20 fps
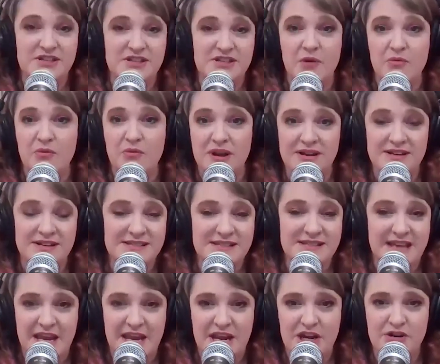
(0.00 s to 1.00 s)
not wanting to
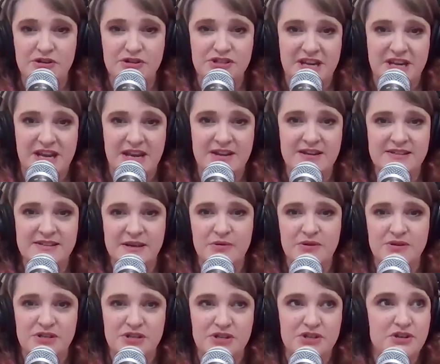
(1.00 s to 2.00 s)
say he or she because I
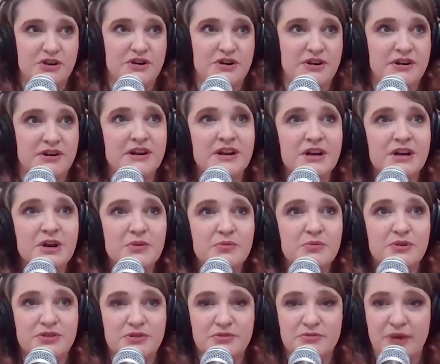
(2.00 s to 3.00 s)
wasn't sure
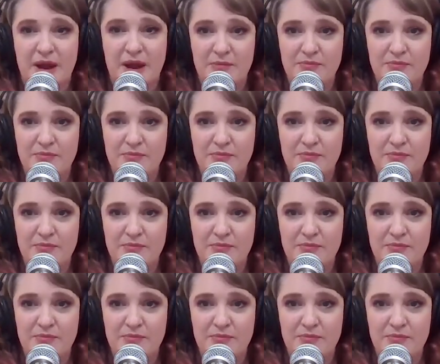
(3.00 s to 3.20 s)
what the right